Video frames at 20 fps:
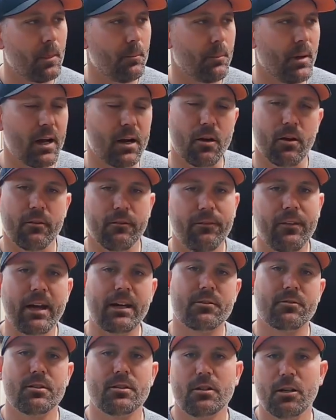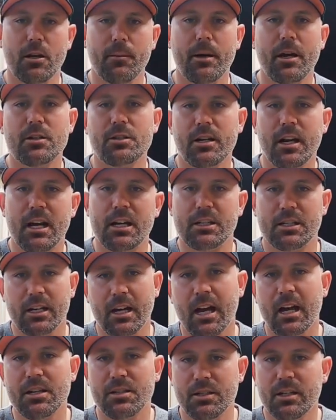but on factory turbocharged
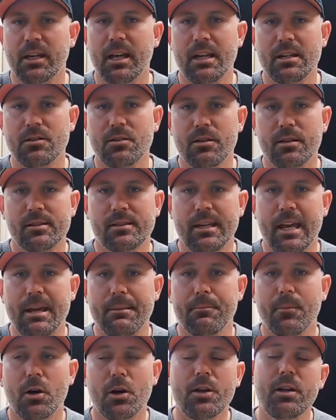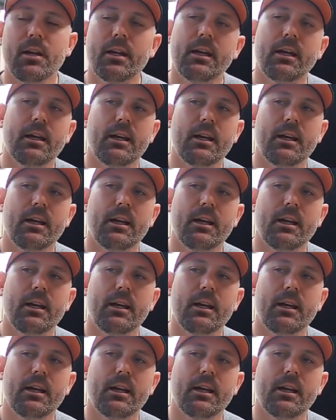cars you can do the same mod.